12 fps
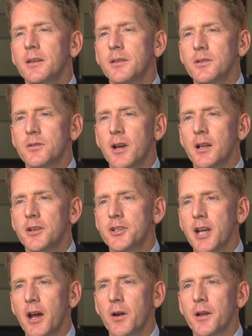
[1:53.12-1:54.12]
the Australian
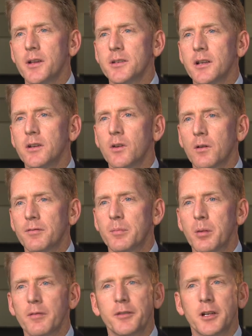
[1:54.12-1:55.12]
Charities and
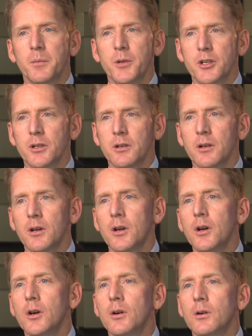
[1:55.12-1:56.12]
Not-for-Profit Commission,
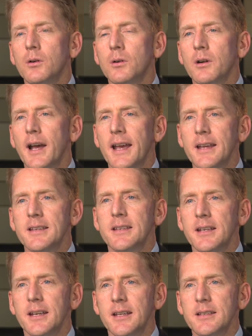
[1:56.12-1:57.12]
or
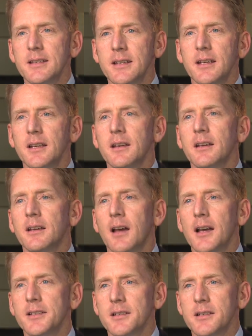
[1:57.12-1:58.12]
ACNC
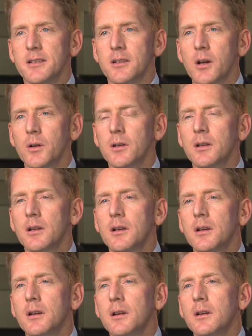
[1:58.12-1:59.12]
as it is known,
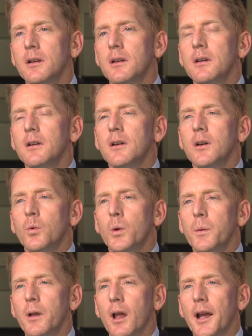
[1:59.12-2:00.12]

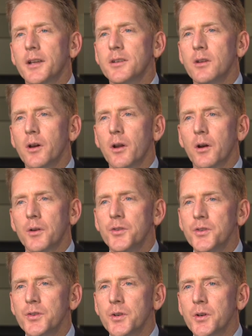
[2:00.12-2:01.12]
we would like to note our
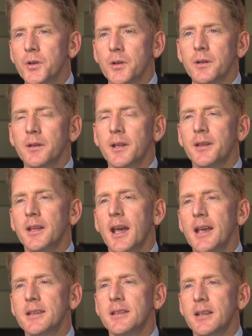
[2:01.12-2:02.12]
concern that the
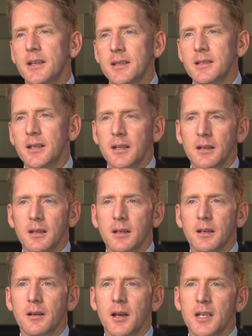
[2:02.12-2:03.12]
ACNC
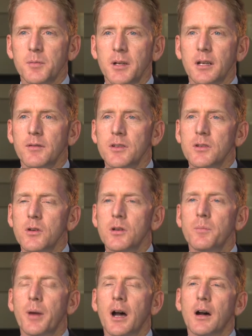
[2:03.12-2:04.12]
has been given
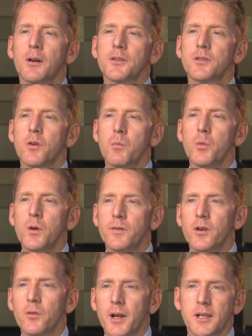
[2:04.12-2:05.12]
certain powers to remove
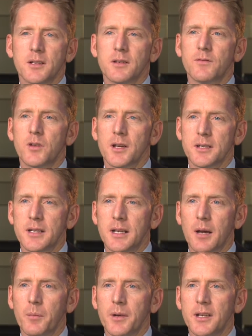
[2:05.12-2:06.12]
directors of trustee
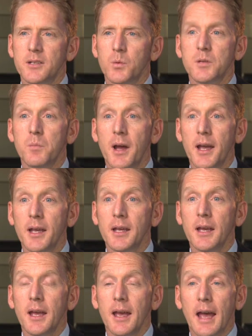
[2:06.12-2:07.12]
companies which may
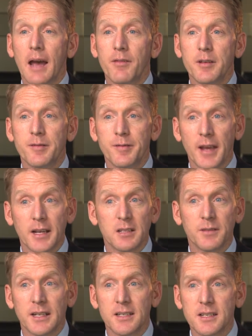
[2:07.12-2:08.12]
have the effect
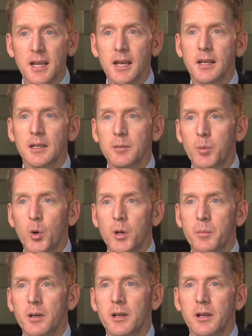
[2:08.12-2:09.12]
of extending the
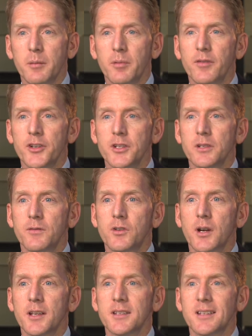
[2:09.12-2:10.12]
portability provisions of
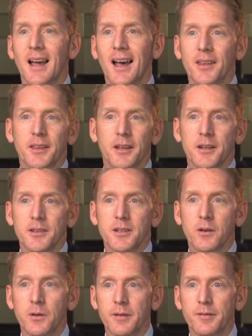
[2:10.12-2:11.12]
trusts other than
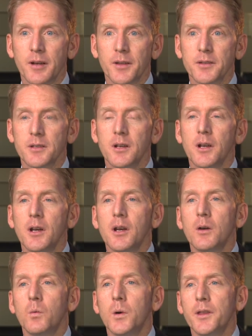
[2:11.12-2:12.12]
ancillary funds,
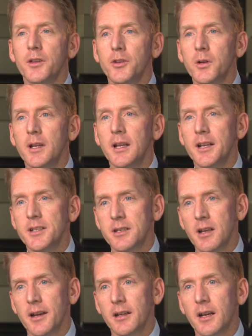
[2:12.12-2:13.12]
where the newly
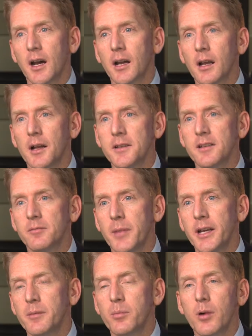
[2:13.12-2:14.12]
legislated guidelines have
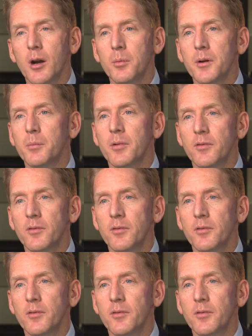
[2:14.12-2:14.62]
made appropriate